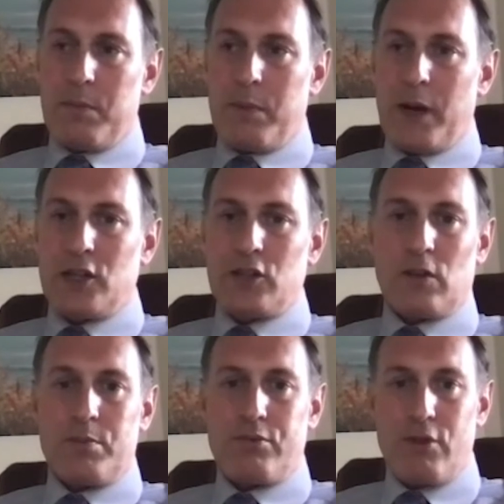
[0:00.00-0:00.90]

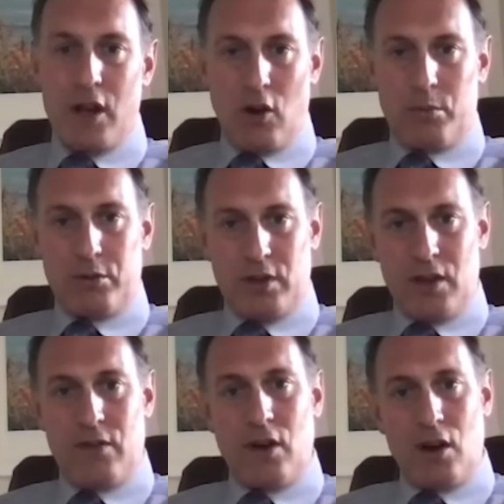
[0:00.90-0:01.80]
patient's
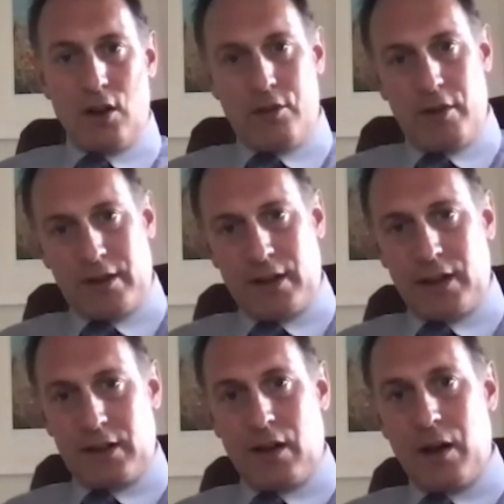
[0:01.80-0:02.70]
preoperative
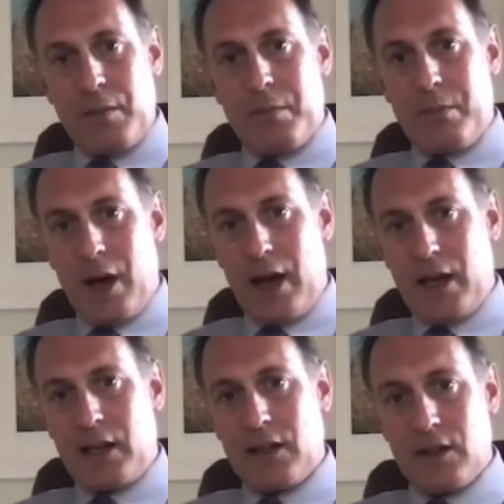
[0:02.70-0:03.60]
arthritic type
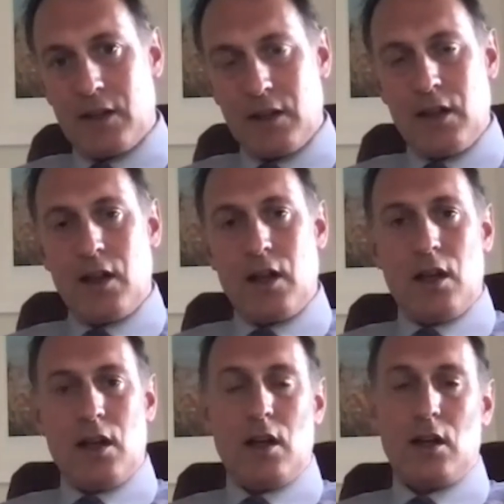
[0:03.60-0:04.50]
pain
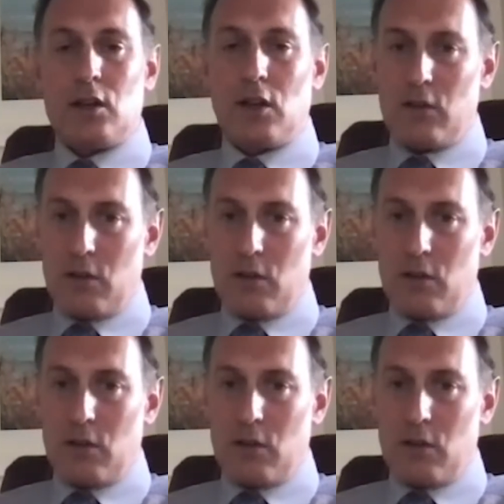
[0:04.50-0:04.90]
goes